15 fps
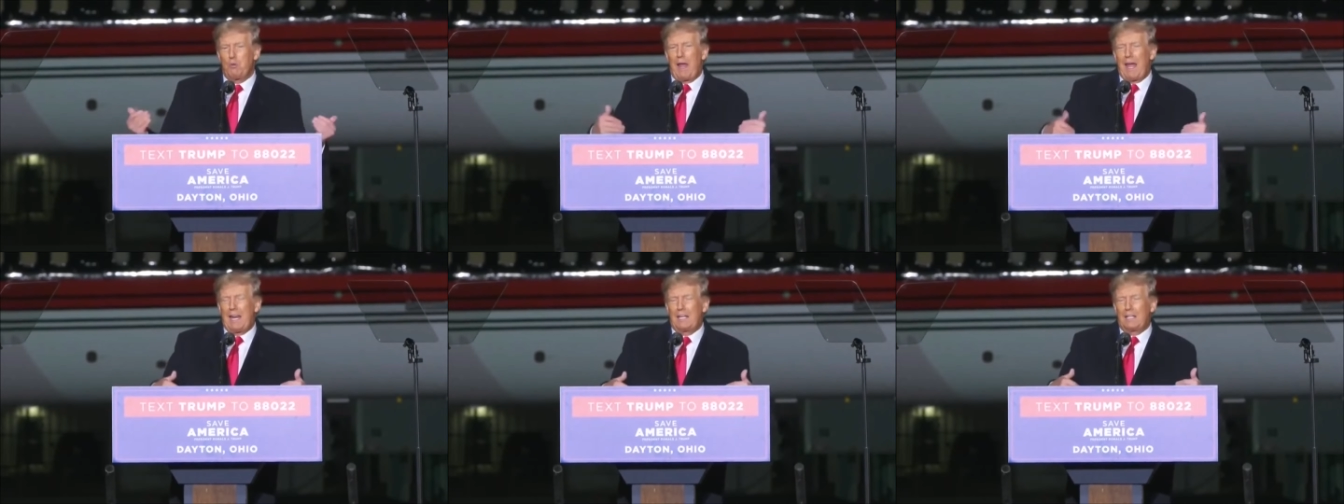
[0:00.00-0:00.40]

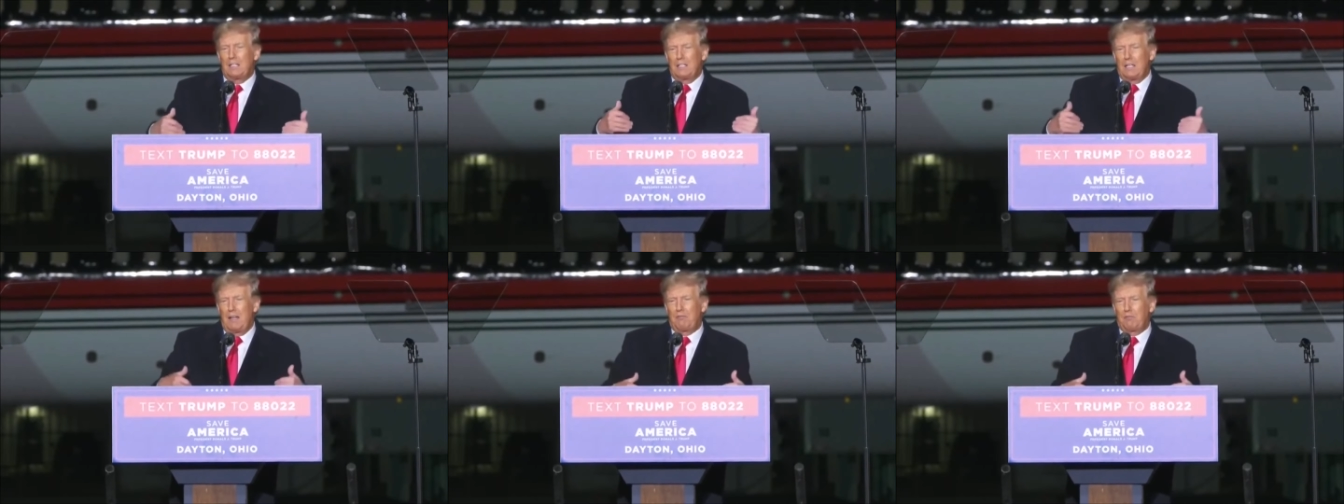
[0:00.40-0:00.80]

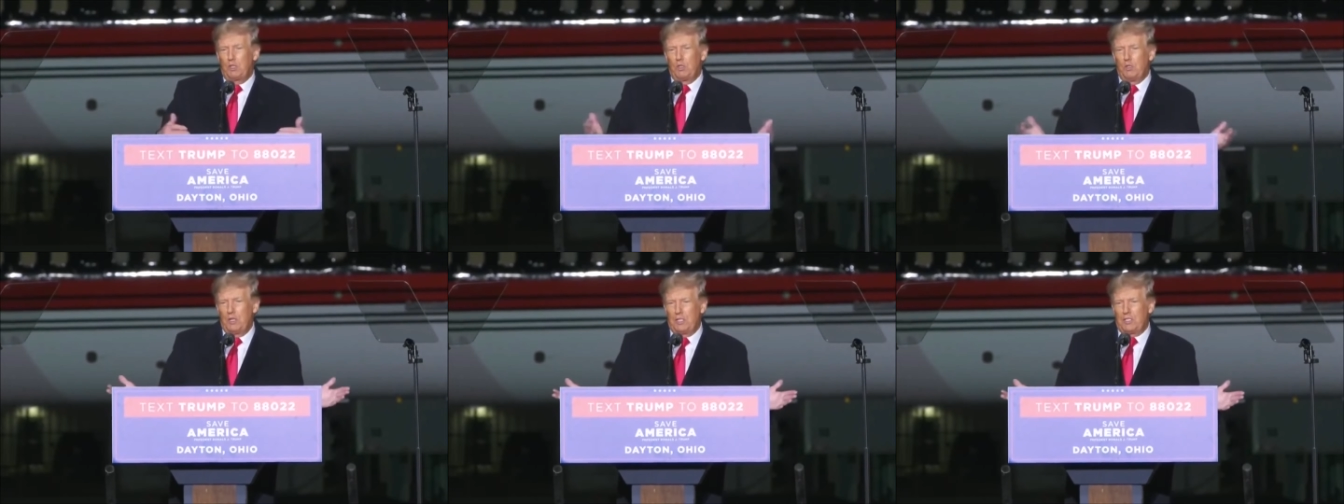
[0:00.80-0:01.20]
radical left
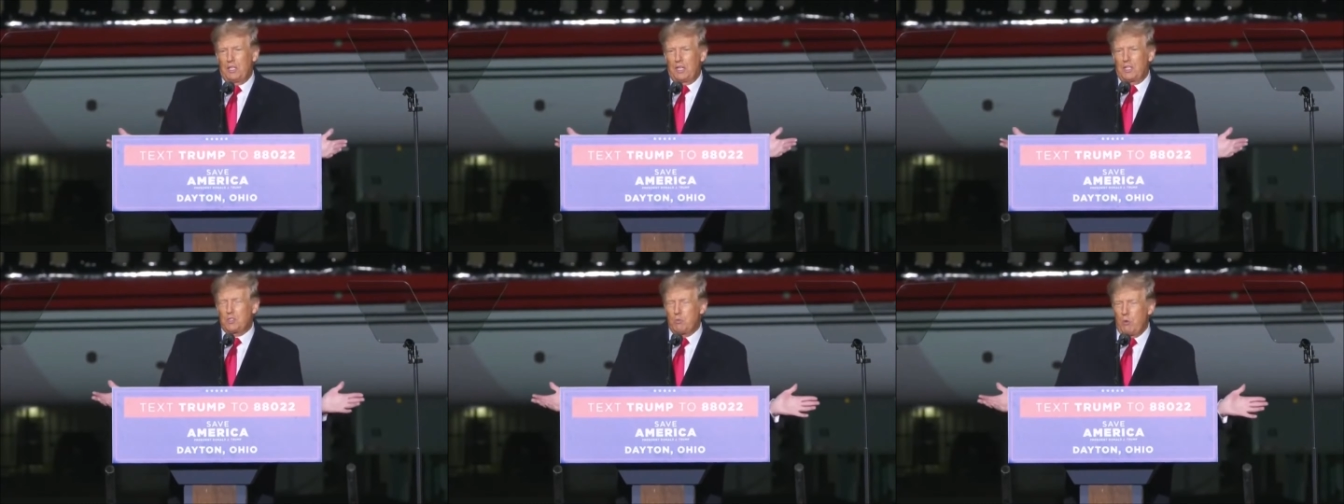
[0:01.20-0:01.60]

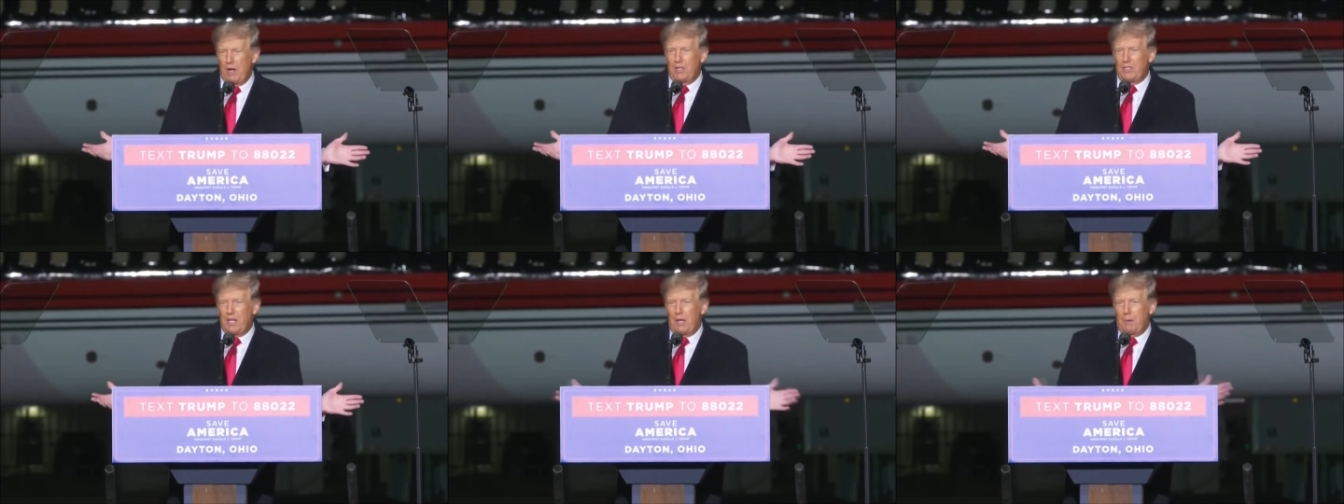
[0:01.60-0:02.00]
lunatics
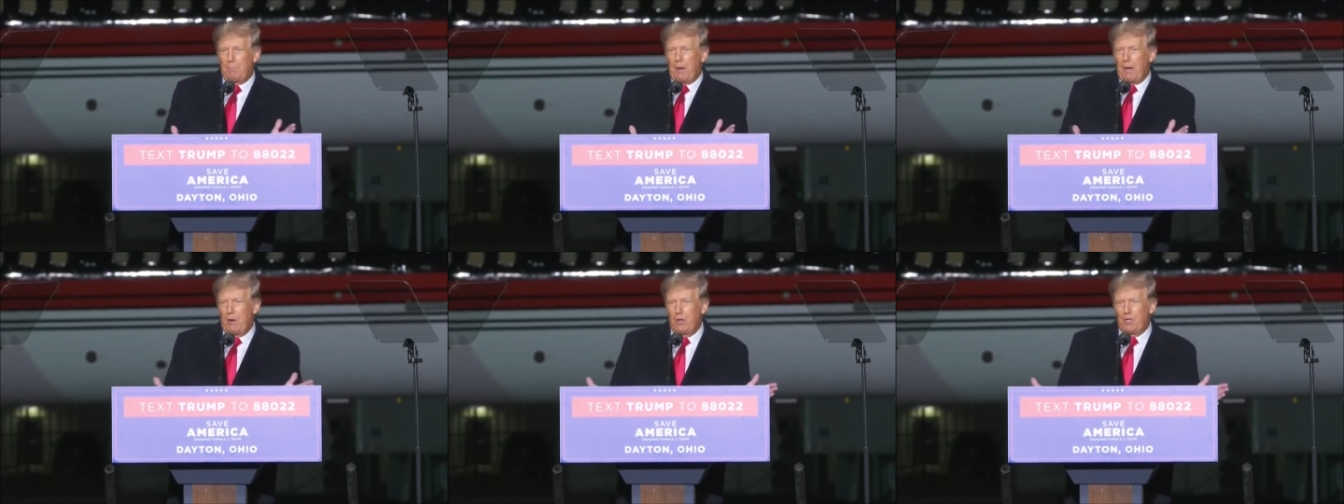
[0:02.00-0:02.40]
want to take
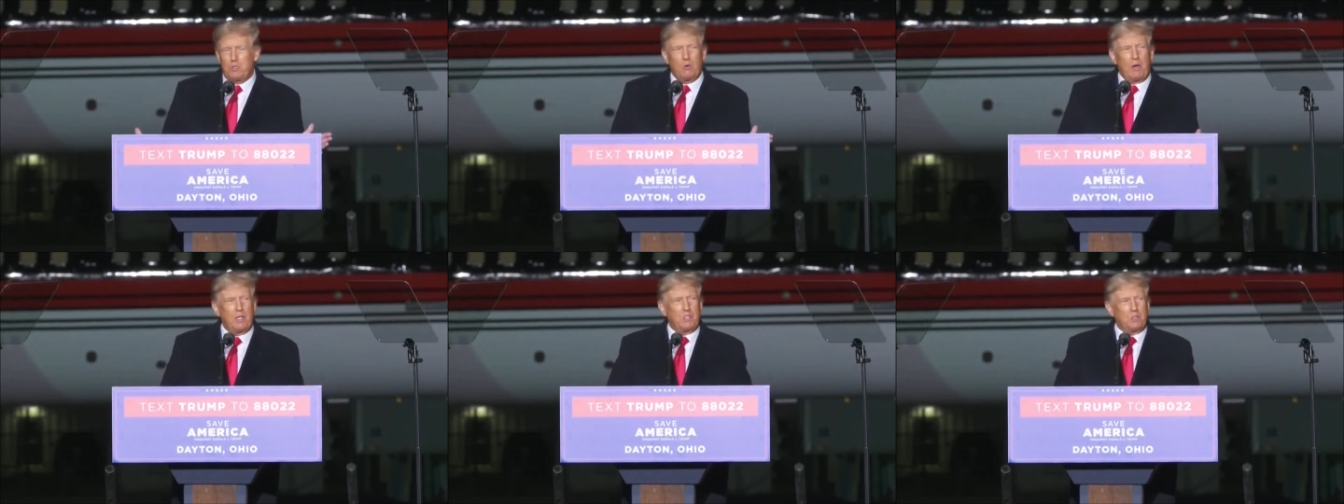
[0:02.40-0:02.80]

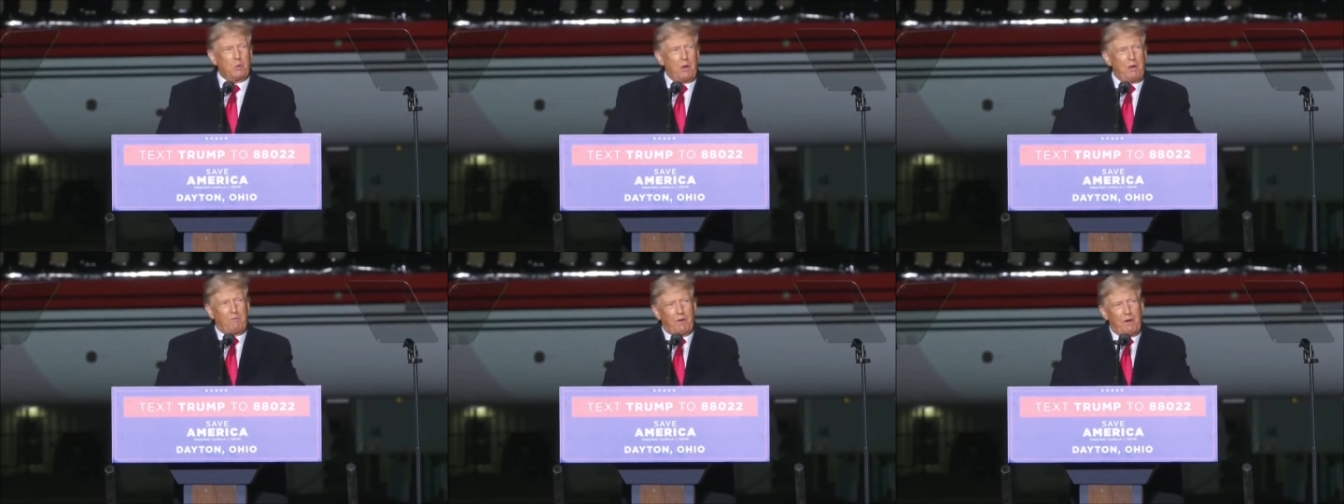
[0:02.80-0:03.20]
parents' rights
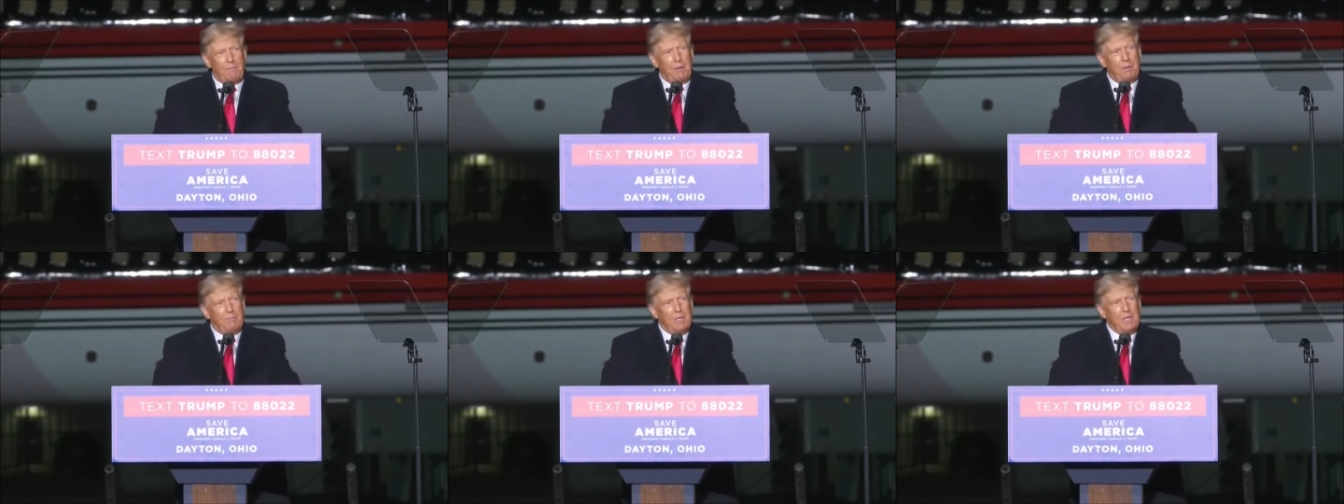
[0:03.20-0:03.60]
away
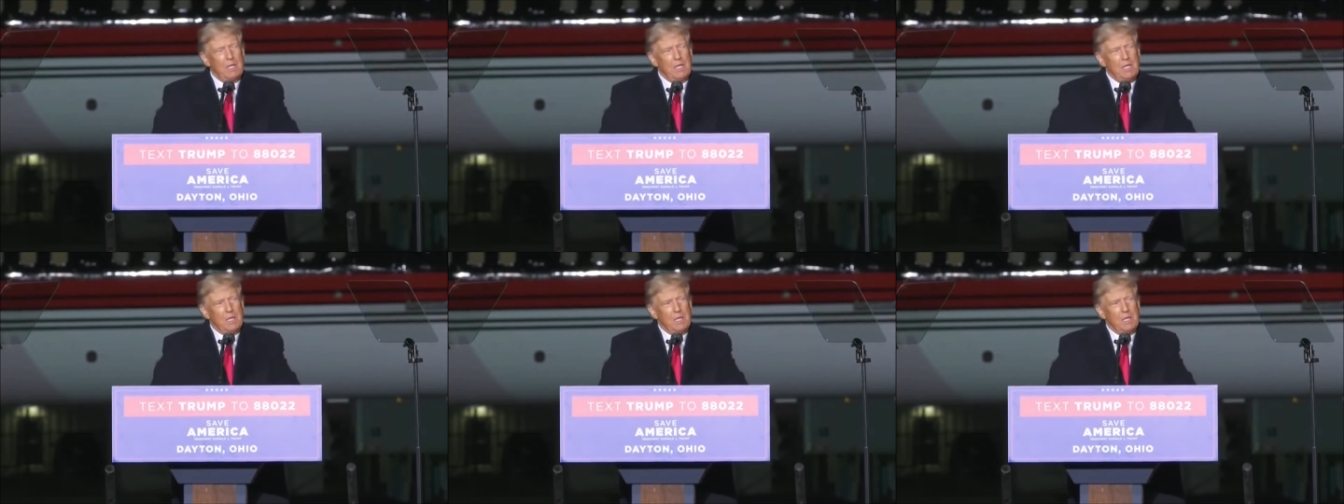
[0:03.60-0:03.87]
from them.